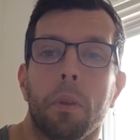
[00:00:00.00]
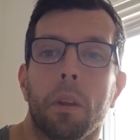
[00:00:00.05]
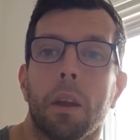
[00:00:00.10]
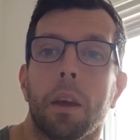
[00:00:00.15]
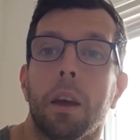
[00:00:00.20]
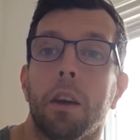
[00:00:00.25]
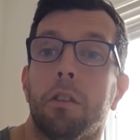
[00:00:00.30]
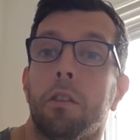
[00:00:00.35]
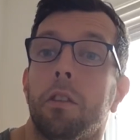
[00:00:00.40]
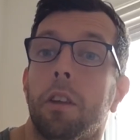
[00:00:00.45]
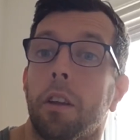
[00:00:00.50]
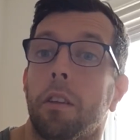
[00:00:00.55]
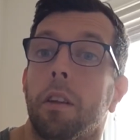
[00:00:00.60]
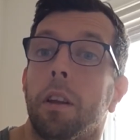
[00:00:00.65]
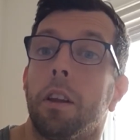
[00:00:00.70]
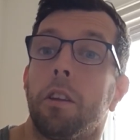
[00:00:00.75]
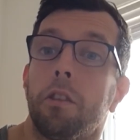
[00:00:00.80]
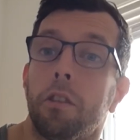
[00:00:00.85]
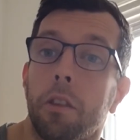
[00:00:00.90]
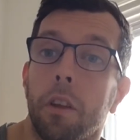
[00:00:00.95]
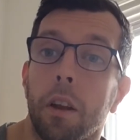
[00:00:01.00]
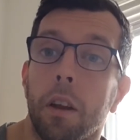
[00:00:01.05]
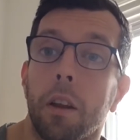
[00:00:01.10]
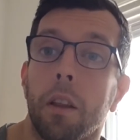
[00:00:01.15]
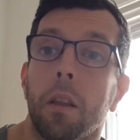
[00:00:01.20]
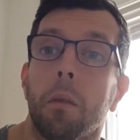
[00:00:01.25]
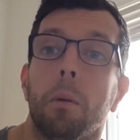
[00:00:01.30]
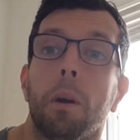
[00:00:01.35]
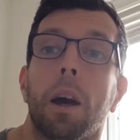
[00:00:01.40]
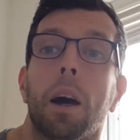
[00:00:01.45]
asynthetic listing
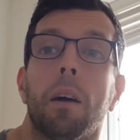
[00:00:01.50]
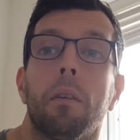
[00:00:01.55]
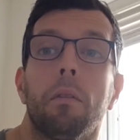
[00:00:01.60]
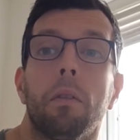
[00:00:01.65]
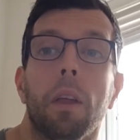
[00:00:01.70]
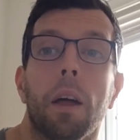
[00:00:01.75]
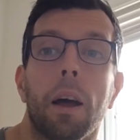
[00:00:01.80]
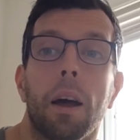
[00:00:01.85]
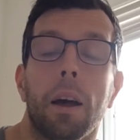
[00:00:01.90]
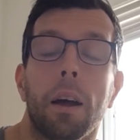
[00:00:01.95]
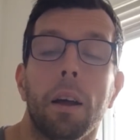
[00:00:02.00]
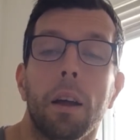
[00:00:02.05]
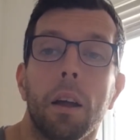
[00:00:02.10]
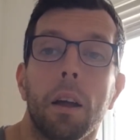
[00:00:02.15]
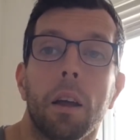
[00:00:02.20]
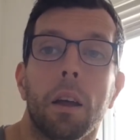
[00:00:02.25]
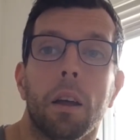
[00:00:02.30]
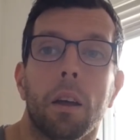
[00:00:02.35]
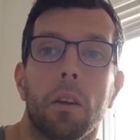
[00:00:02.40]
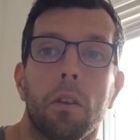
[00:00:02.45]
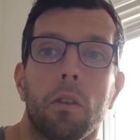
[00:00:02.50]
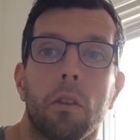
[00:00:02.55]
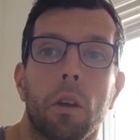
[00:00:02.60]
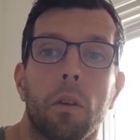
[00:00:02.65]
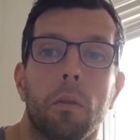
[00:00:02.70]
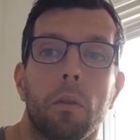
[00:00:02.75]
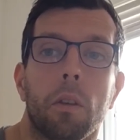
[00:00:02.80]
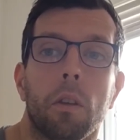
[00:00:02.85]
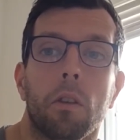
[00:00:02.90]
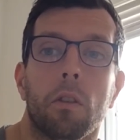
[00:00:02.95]
that we have there is
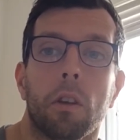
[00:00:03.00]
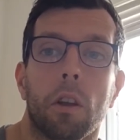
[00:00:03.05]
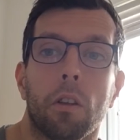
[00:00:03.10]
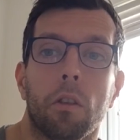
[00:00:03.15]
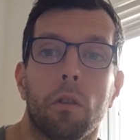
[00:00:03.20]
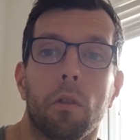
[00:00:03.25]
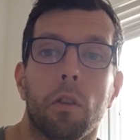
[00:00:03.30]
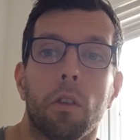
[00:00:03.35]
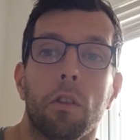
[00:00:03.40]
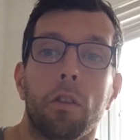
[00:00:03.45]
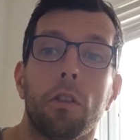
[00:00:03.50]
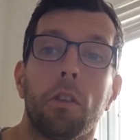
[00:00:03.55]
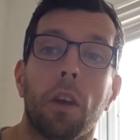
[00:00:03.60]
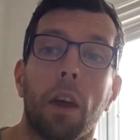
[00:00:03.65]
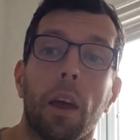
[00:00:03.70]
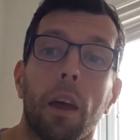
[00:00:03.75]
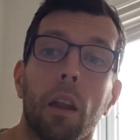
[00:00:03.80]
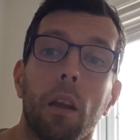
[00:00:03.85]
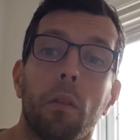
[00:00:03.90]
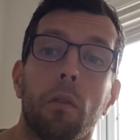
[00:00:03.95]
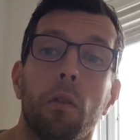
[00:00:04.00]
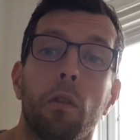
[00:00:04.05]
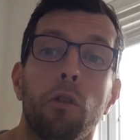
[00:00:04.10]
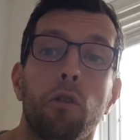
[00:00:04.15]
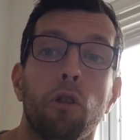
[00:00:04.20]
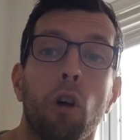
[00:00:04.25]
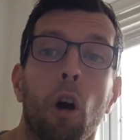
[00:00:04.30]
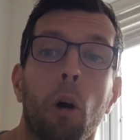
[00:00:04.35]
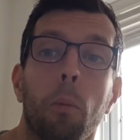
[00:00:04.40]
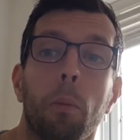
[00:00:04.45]
giving the sense of the scale of the
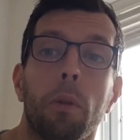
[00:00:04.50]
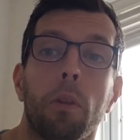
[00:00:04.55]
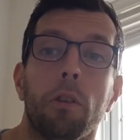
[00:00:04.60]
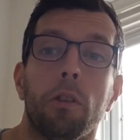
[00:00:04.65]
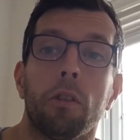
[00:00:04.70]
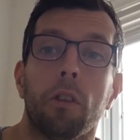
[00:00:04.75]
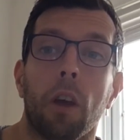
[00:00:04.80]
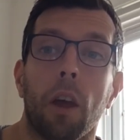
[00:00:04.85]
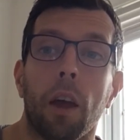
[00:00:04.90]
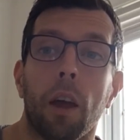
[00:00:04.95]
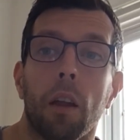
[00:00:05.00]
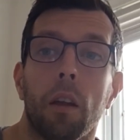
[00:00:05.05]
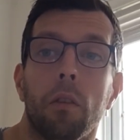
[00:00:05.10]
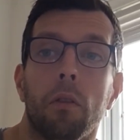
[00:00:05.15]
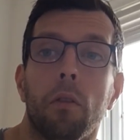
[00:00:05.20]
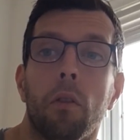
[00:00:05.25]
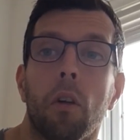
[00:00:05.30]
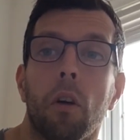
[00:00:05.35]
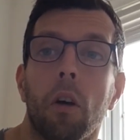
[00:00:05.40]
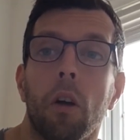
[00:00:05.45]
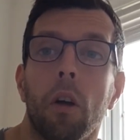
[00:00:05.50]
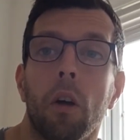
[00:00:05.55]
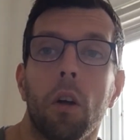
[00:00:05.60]
job, the scale of the